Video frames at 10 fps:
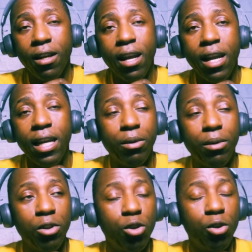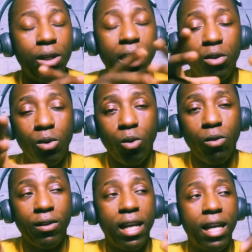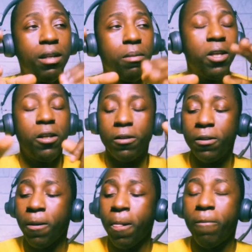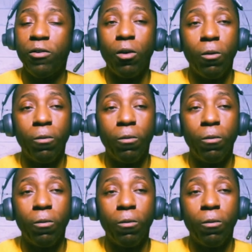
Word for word: And I'm going to show you how to go over that in a minute. So,